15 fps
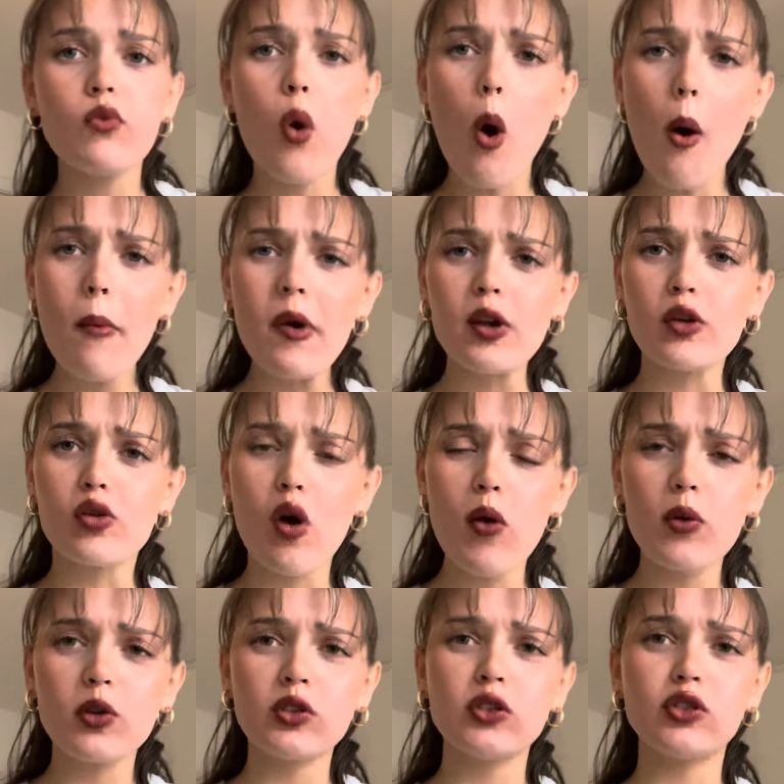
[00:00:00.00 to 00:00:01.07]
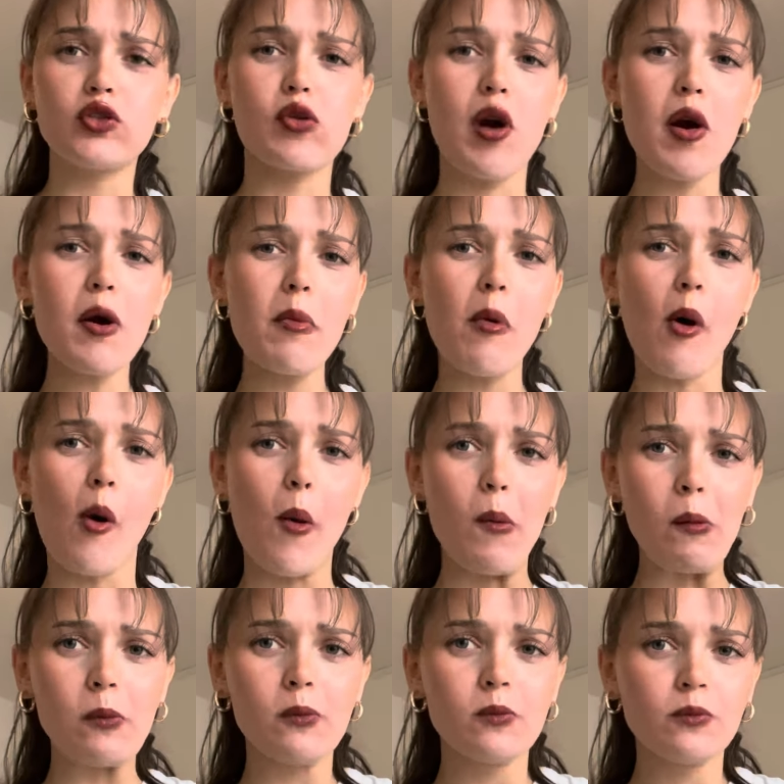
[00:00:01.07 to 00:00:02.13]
Oh my God, that's incredible.